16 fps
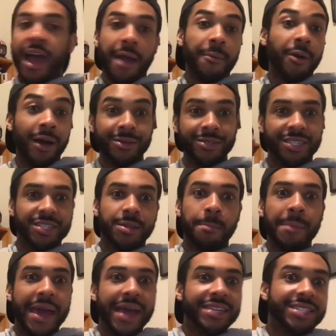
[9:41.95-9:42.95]
I, I was just
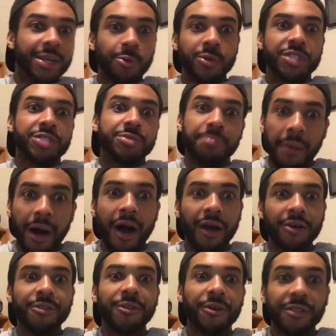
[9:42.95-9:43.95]
imagining what
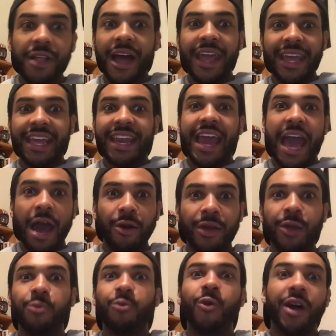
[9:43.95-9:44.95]
Smaug looked like and how
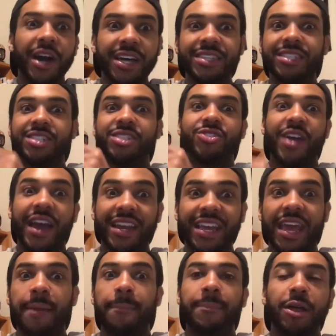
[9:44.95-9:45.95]
he was and trying to
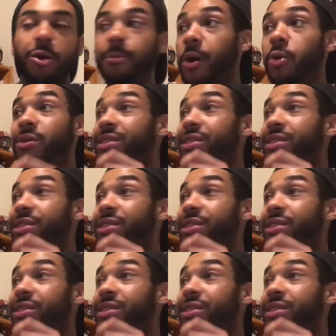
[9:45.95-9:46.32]
get Bilbo.